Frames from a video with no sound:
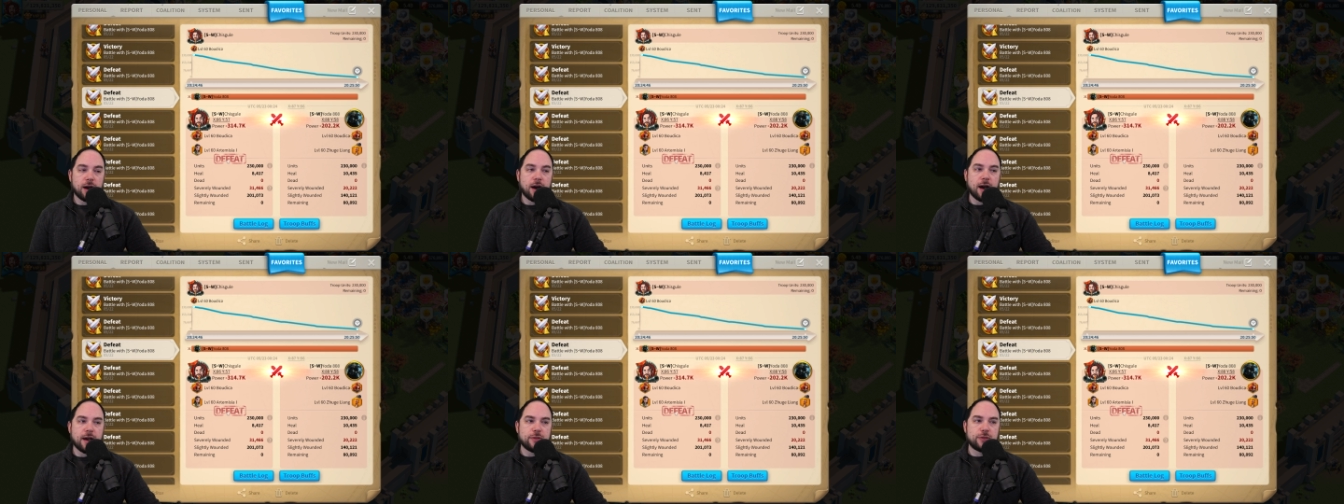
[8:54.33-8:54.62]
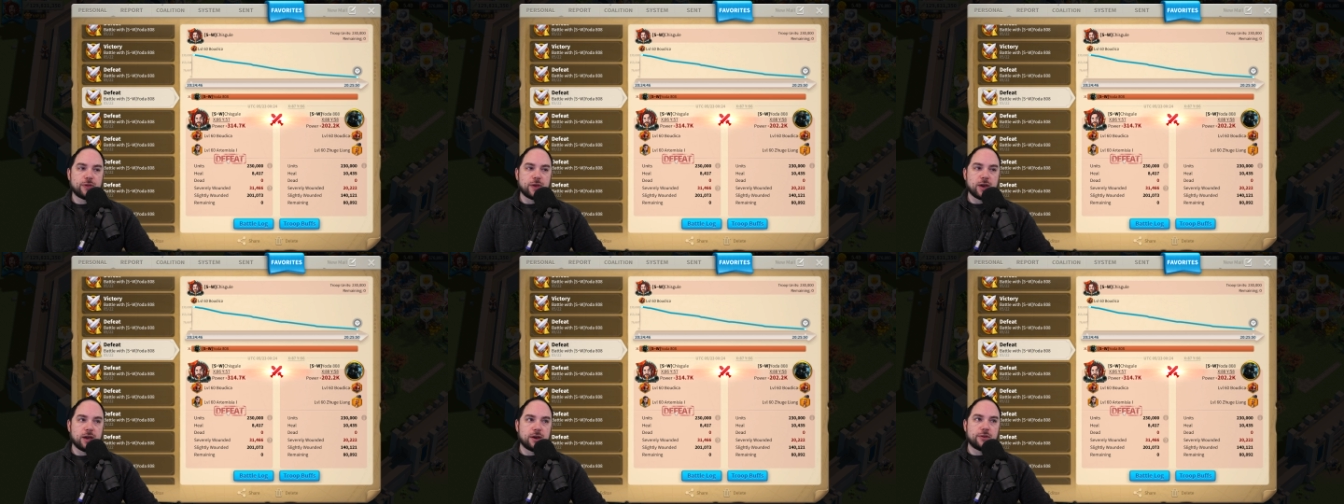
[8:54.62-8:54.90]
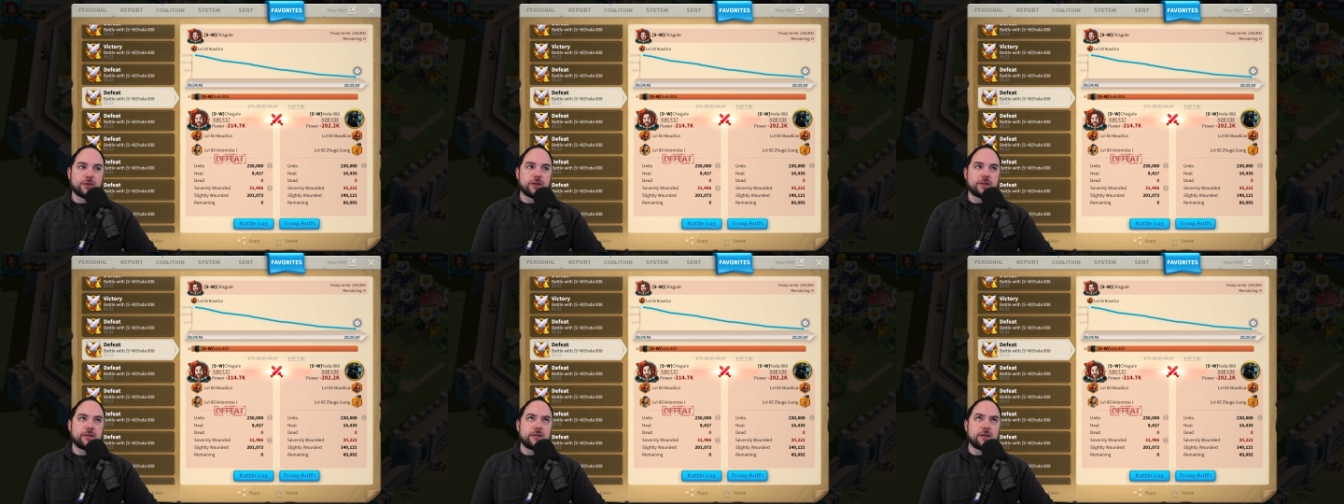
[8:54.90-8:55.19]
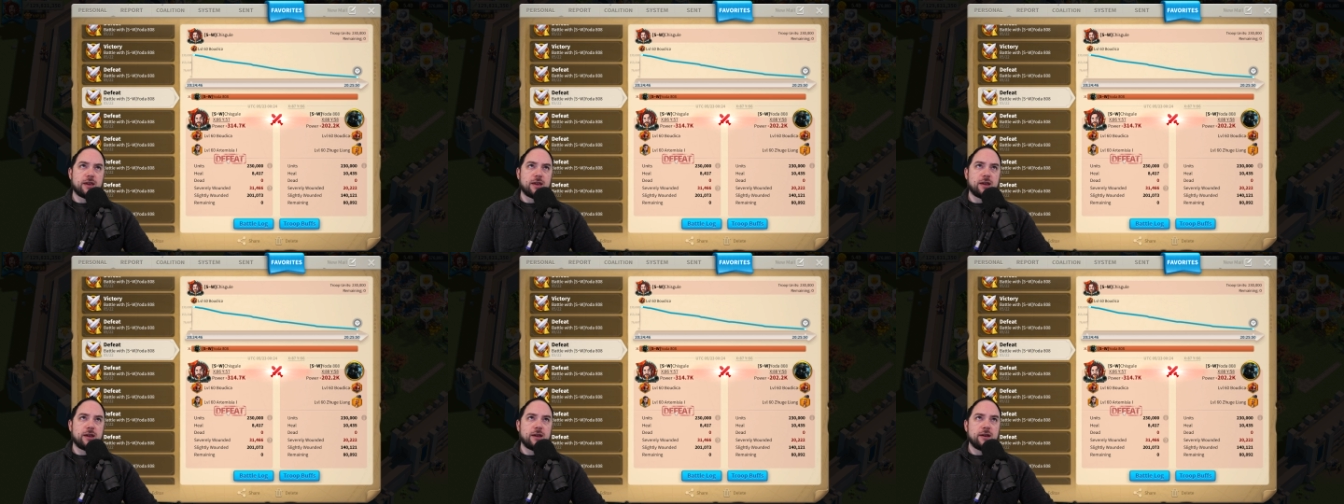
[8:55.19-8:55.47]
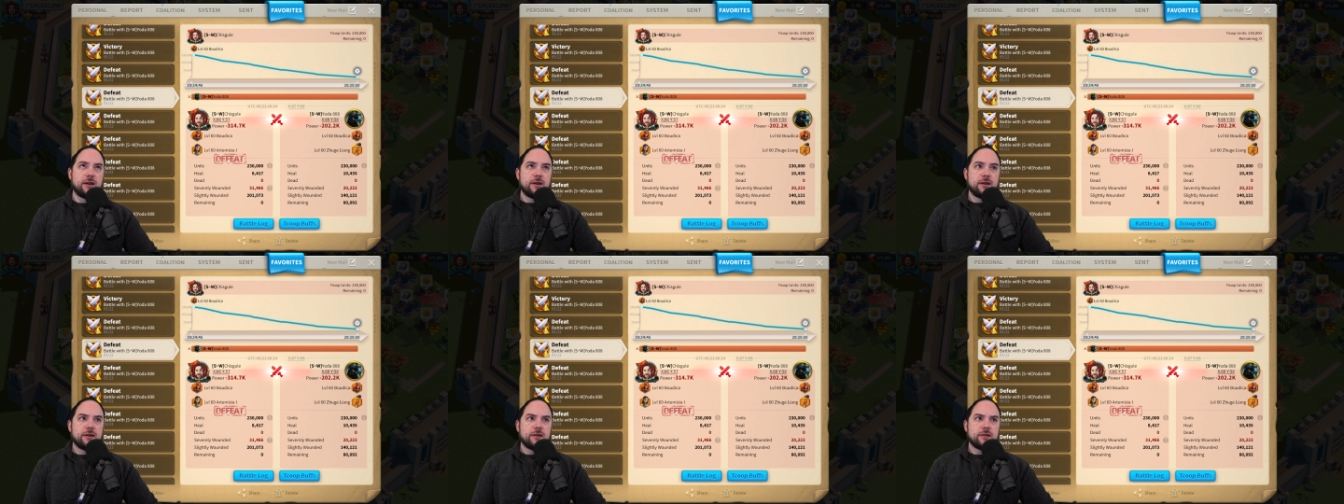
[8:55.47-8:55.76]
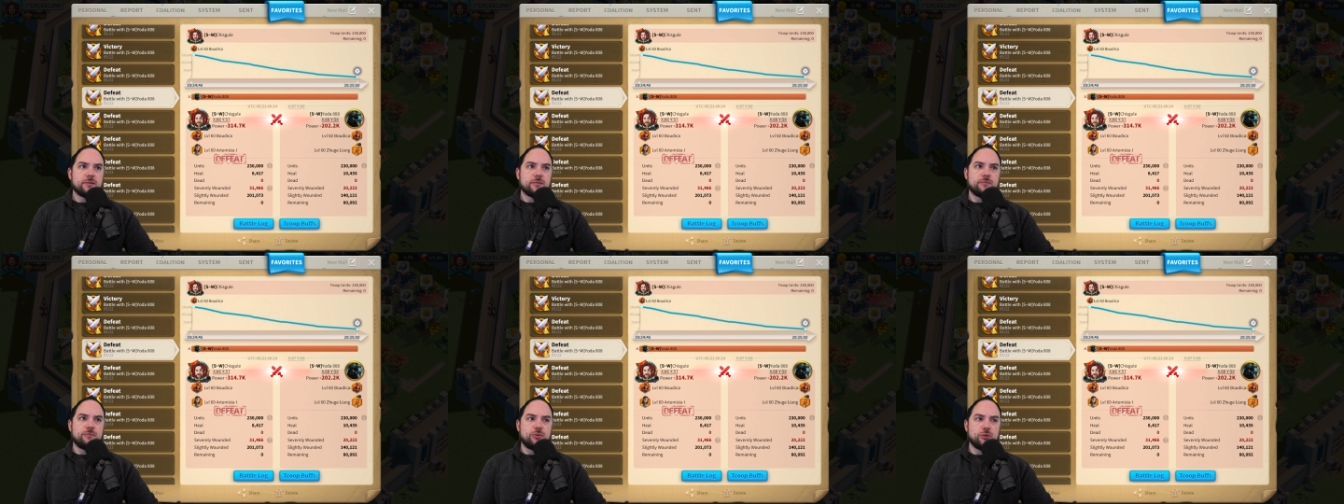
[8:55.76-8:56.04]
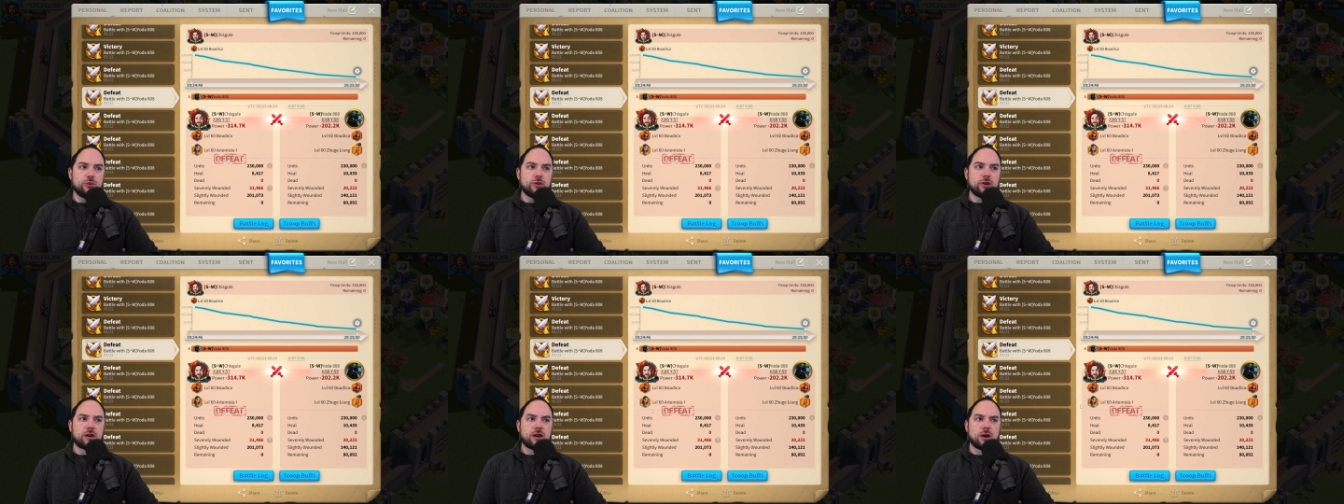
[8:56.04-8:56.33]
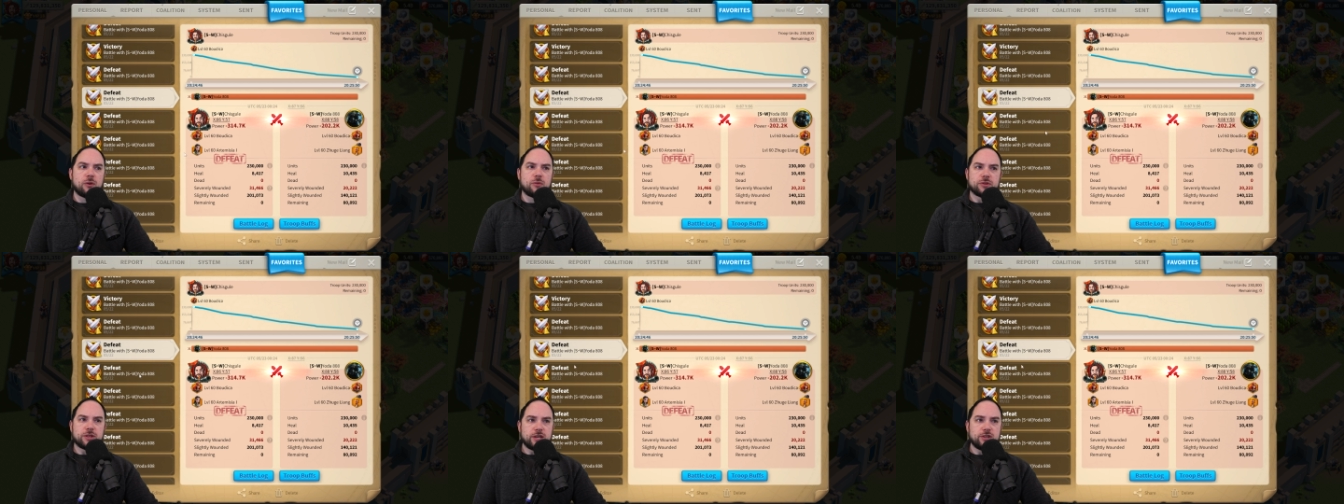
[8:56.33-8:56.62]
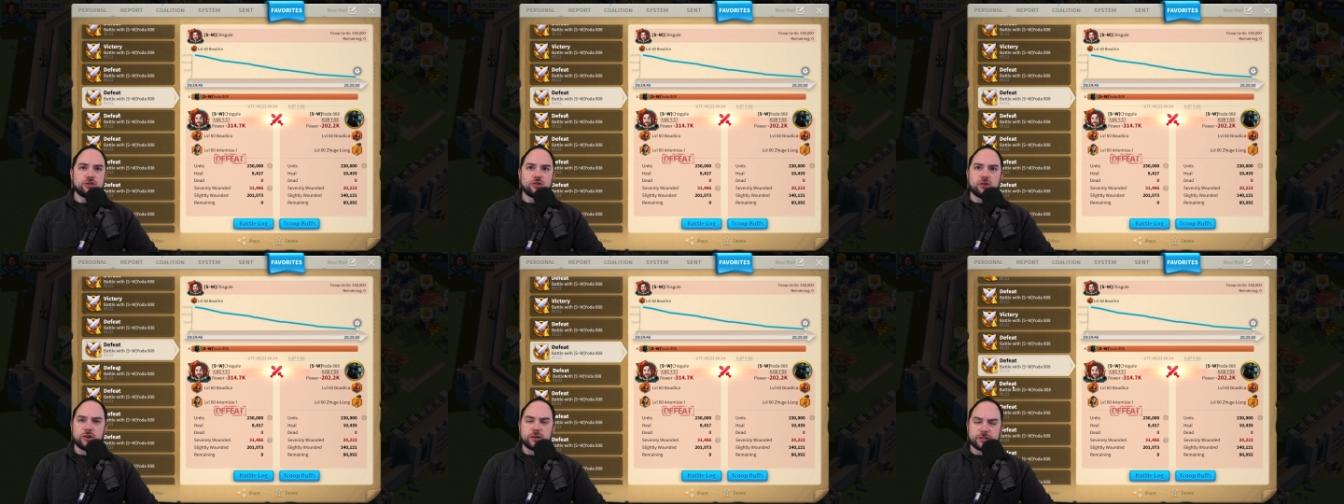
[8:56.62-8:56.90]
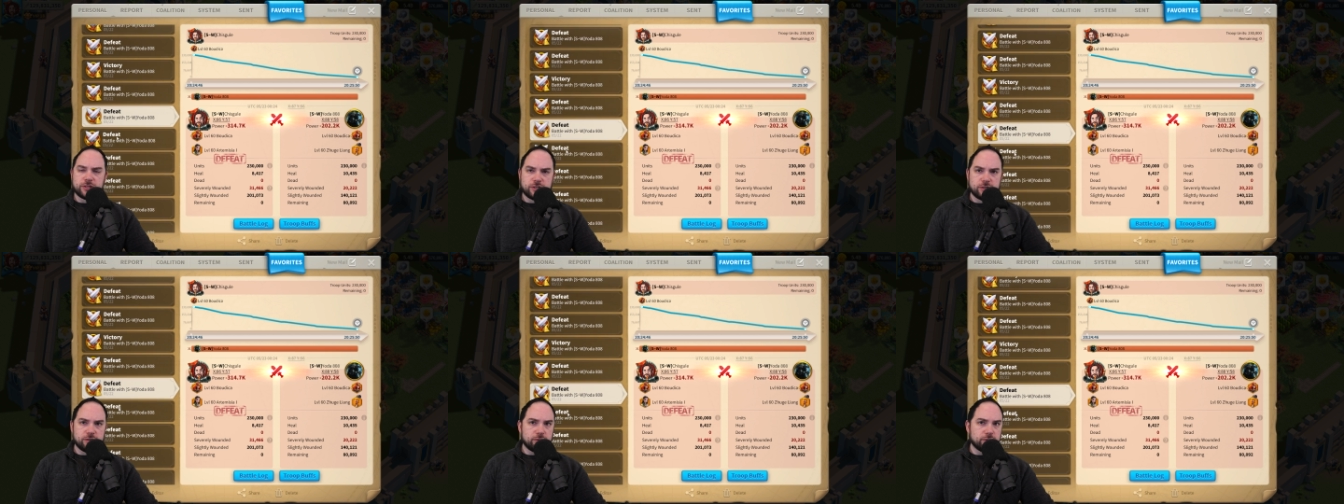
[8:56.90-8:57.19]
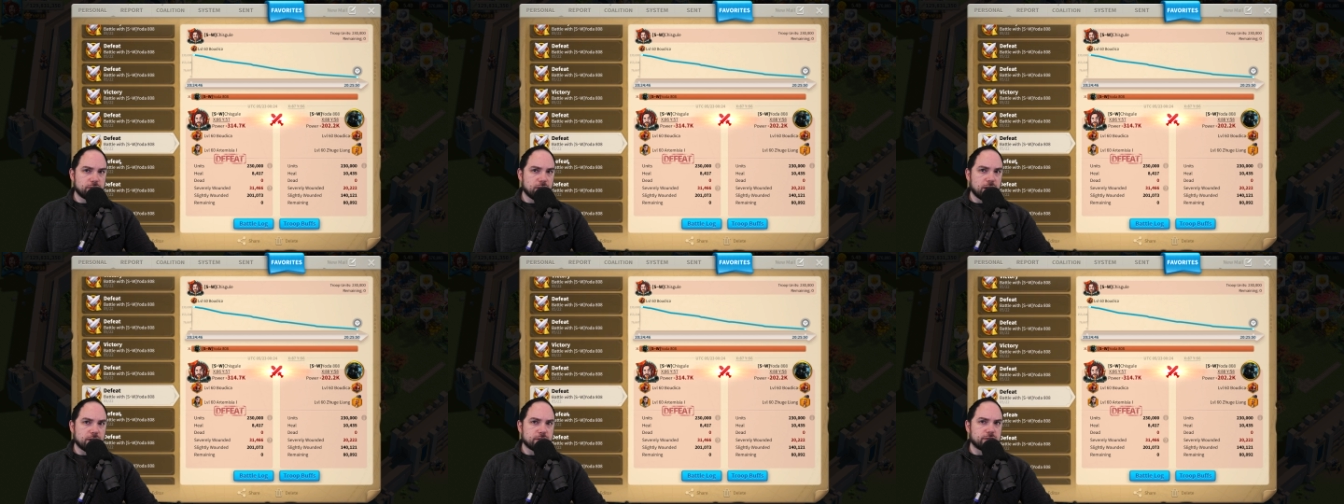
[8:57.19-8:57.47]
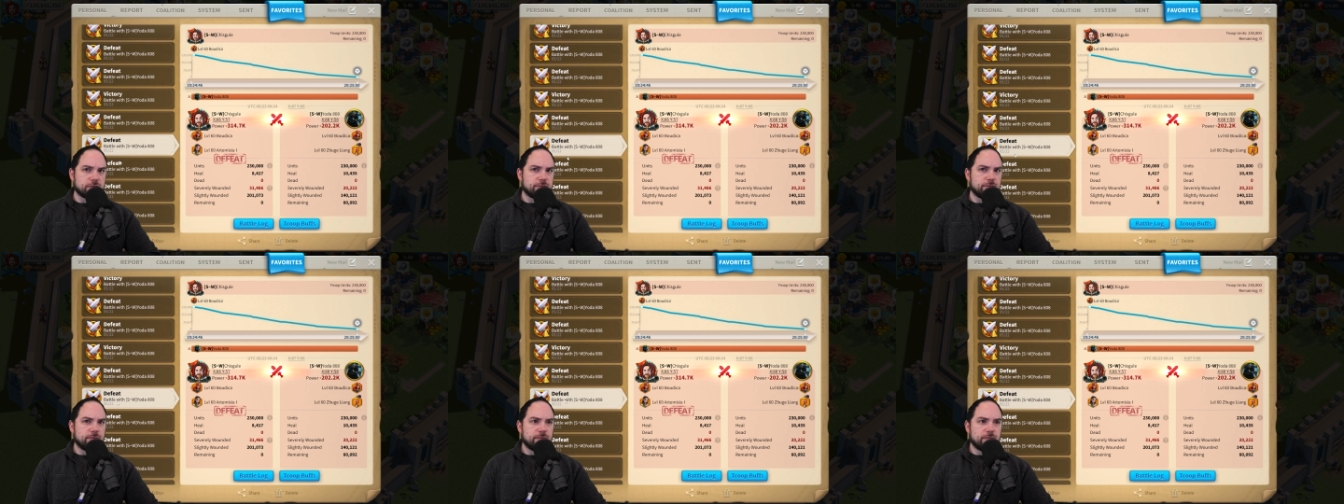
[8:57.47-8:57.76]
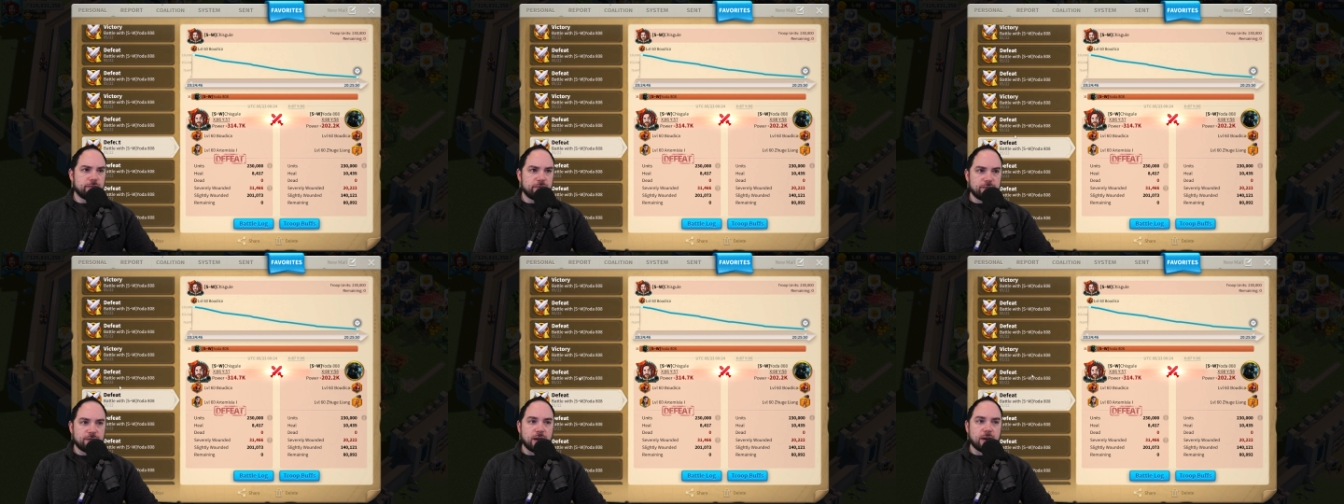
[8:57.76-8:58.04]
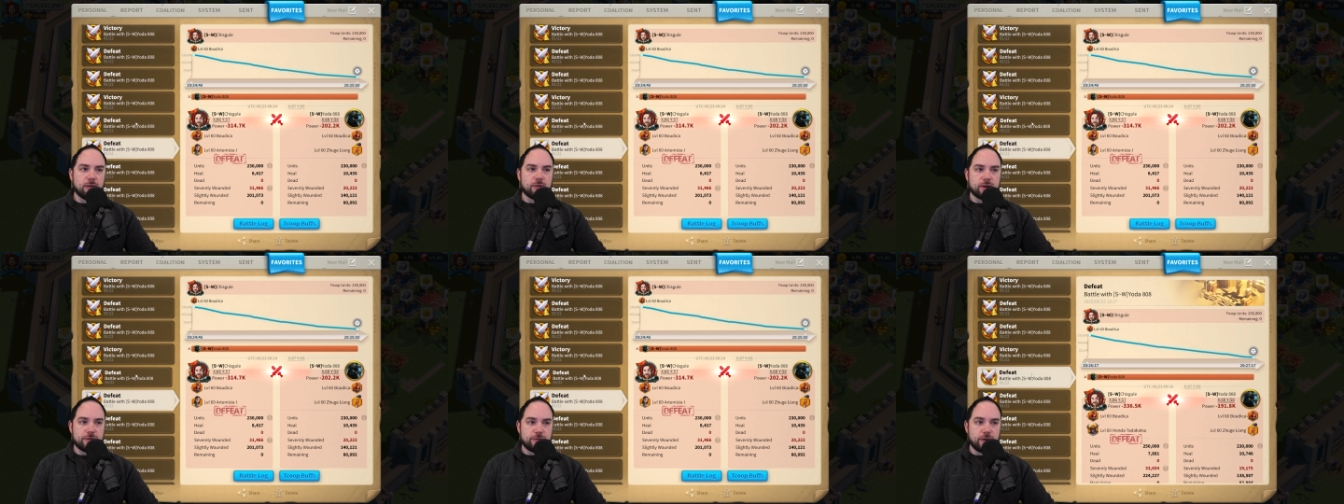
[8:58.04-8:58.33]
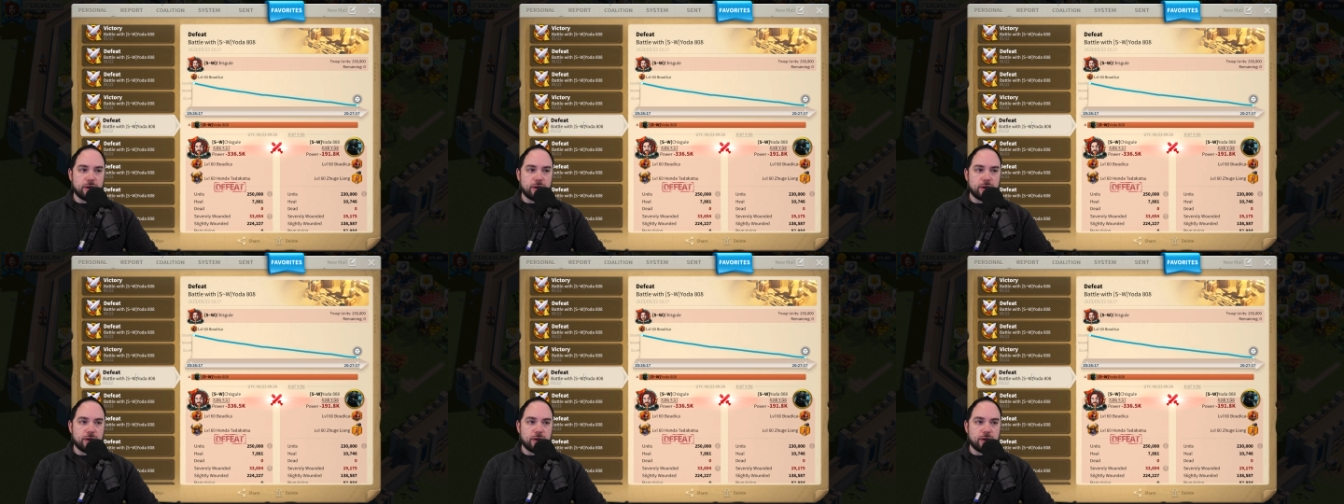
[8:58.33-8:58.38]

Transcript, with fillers: I think that the Boudica with Esong still does very,